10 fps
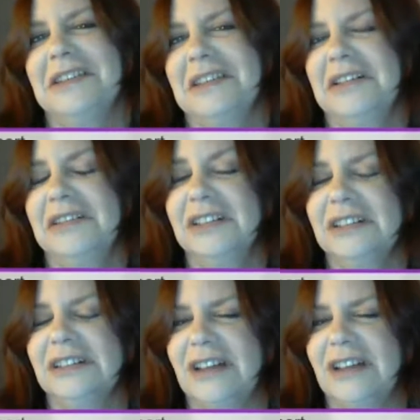a
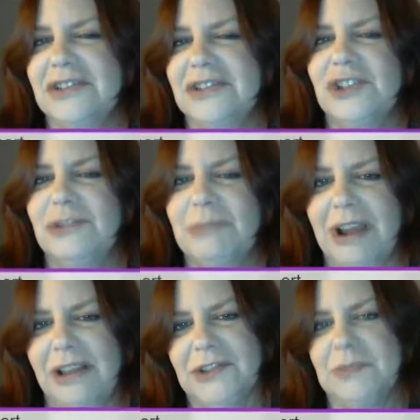little under 2
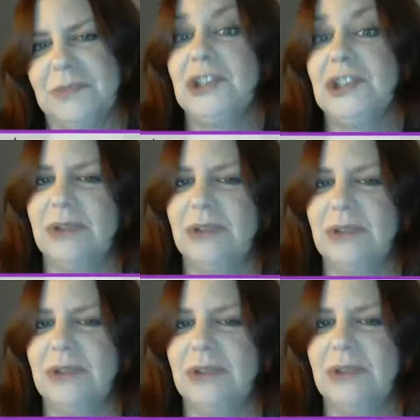miles from
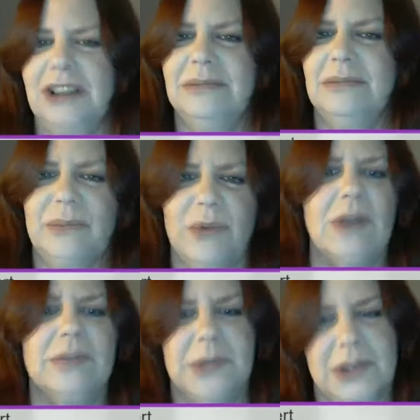Stonehenge, and
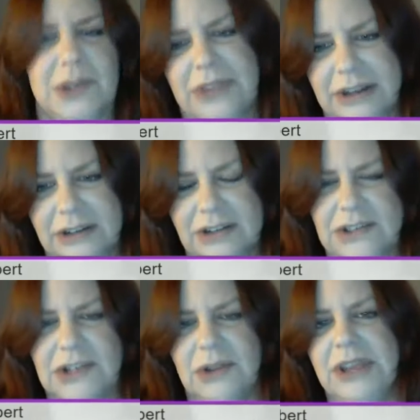probably related to
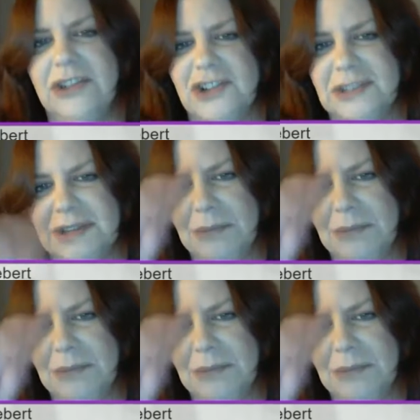Stonehenge in some way.